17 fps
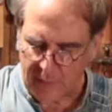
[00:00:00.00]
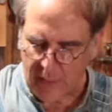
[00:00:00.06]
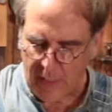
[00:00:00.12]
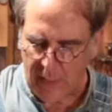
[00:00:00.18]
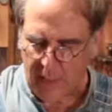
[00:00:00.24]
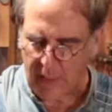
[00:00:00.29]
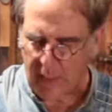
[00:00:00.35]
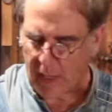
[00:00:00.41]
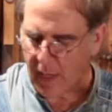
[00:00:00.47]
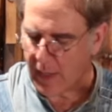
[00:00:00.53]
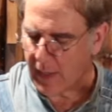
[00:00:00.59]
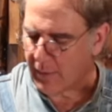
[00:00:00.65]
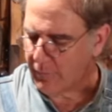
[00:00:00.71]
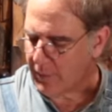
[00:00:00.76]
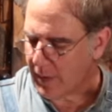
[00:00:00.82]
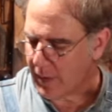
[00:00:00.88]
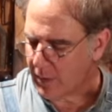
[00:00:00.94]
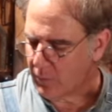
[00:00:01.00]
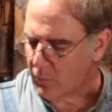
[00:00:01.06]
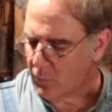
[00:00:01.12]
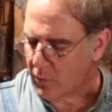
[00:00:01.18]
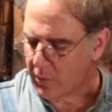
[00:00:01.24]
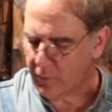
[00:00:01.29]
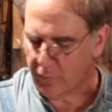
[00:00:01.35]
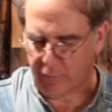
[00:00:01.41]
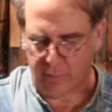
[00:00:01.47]
And I have had
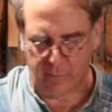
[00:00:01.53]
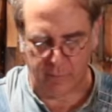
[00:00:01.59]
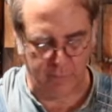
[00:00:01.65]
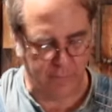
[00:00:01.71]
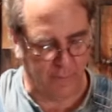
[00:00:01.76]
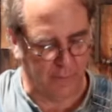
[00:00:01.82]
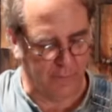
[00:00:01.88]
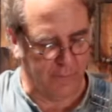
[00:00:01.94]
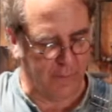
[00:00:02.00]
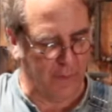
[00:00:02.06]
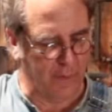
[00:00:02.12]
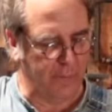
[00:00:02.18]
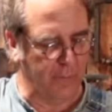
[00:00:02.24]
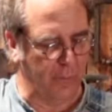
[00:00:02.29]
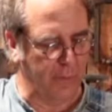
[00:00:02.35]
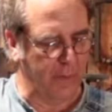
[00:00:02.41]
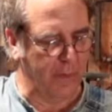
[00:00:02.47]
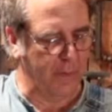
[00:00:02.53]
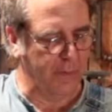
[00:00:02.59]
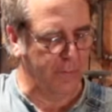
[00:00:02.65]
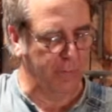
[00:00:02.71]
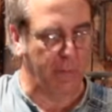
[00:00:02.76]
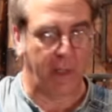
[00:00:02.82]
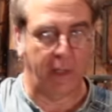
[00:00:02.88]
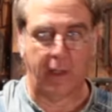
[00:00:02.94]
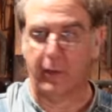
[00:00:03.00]
wonderful success with
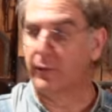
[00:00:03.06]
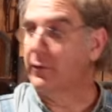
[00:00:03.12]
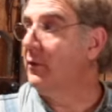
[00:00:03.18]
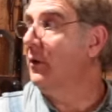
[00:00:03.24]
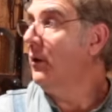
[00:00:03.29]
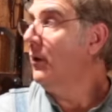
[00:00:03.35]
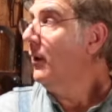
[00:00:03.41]
this, making